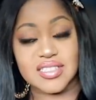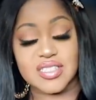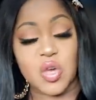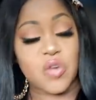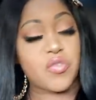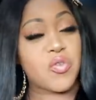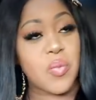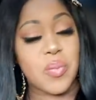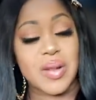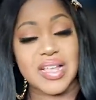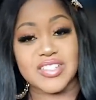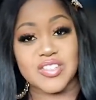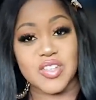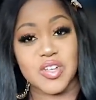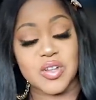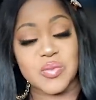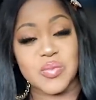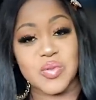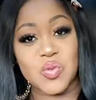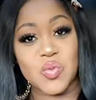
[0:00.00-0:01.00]
your foreplay is not
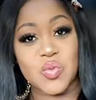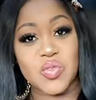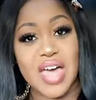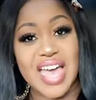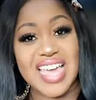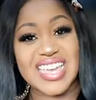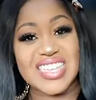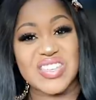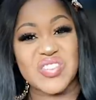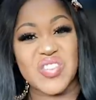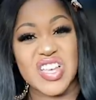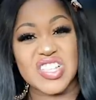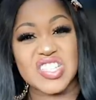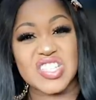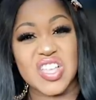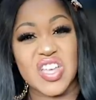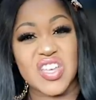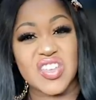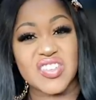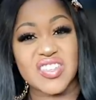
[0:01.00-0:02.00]
going to be all that either,
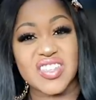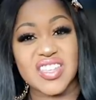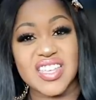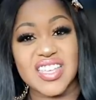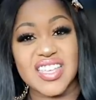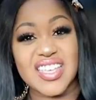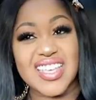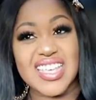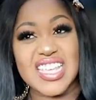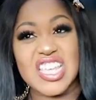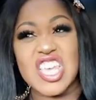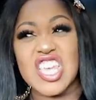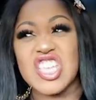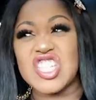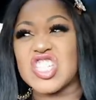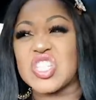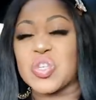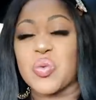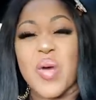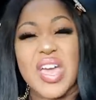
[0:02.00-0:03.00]
so it's
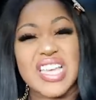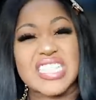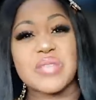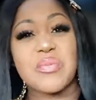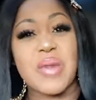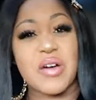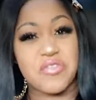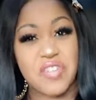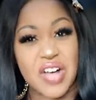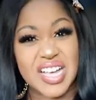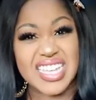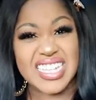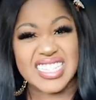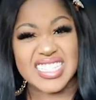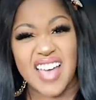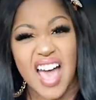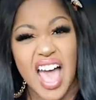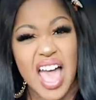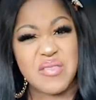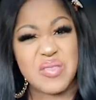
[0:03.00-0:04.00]
just a waste of my fucking
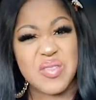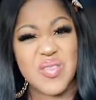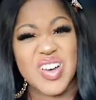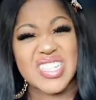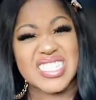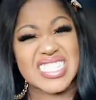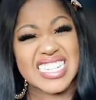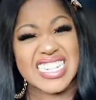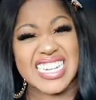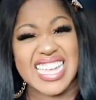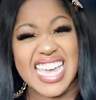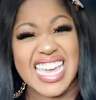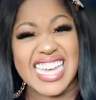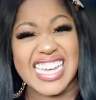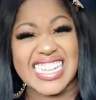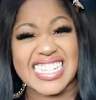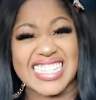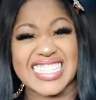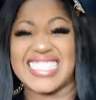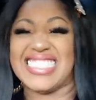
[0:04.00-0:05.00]
time, wasn't
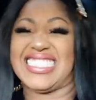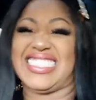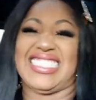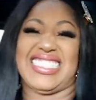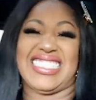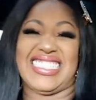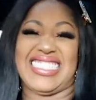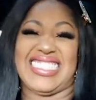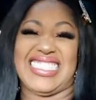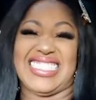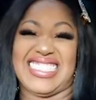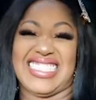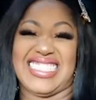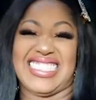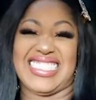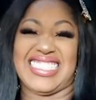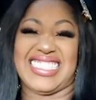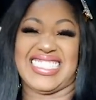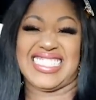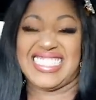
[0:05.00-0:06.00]

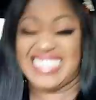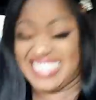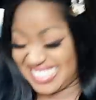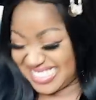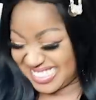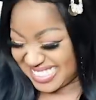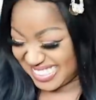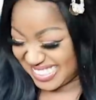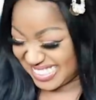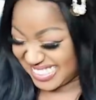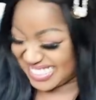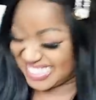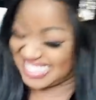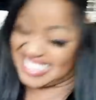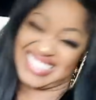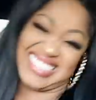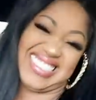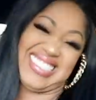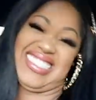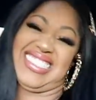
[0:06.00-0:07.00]
it?
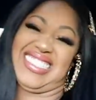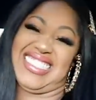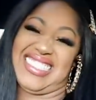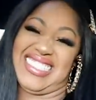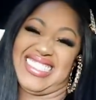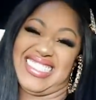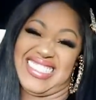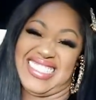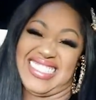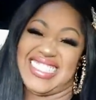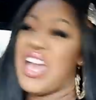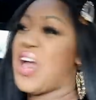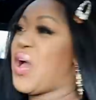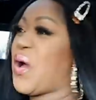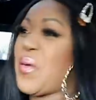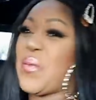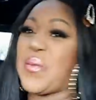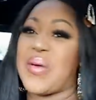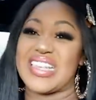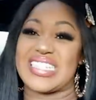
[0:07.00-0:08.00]

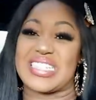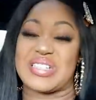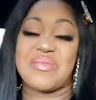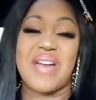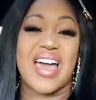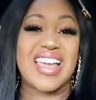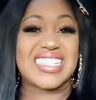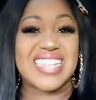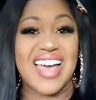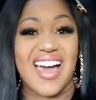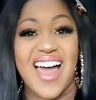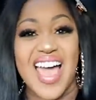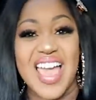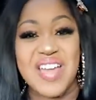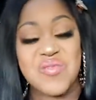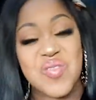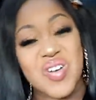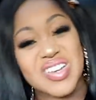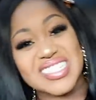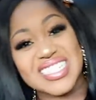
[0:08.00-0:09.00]
Waste of my time,
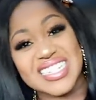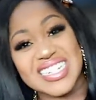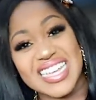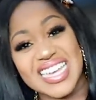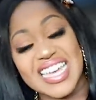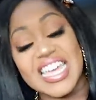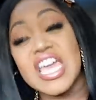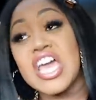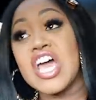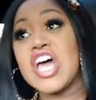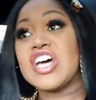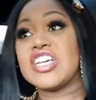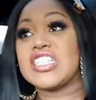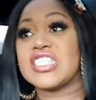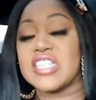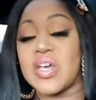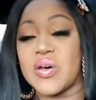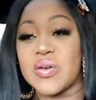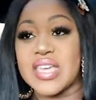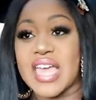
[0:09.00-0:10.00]
wasn't it?
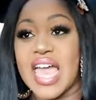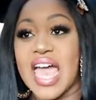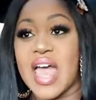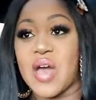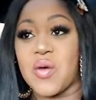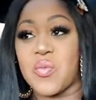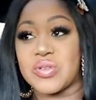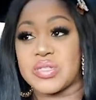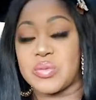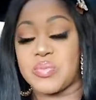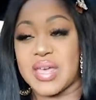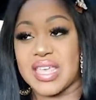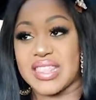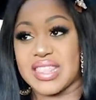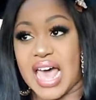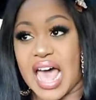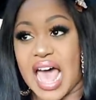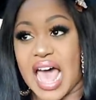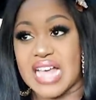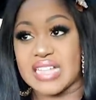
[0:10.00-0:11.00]
So yeah, it was a bit of
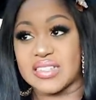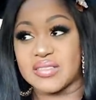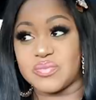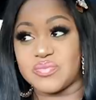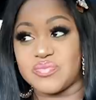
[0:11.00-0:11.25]
that.